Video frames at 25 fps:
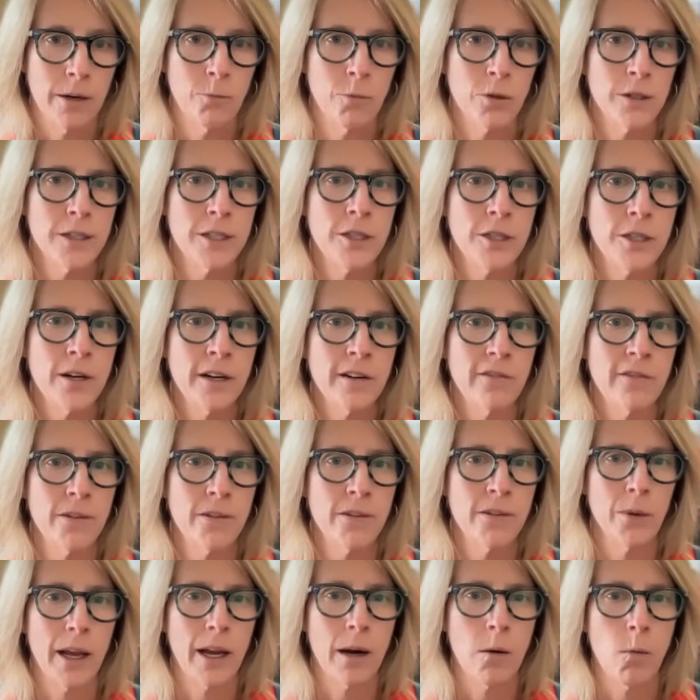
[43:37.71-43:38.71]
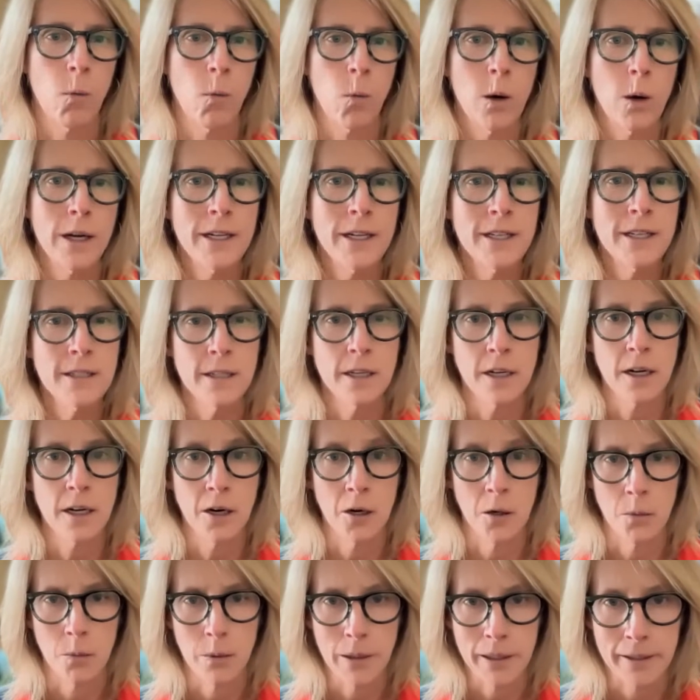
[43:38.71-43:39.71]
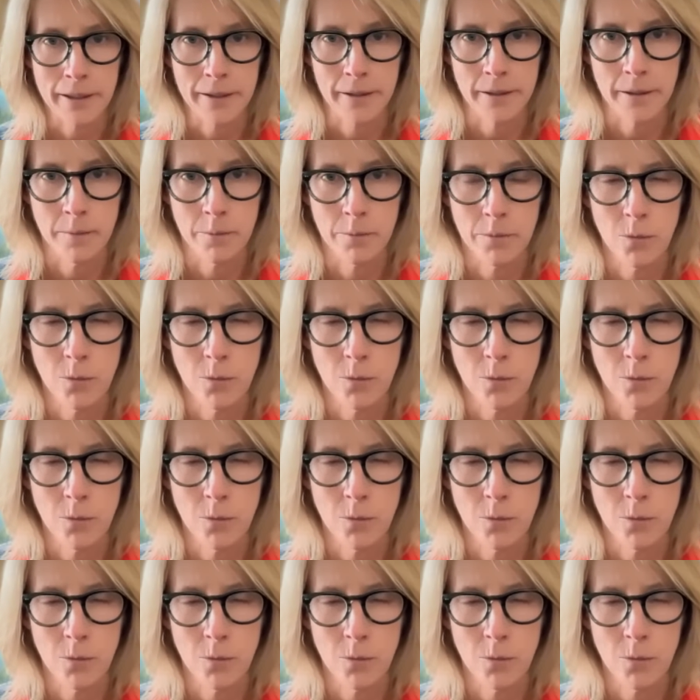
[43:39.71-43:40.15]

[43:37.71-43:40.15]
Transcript: We're starting from like, what is a curriculum?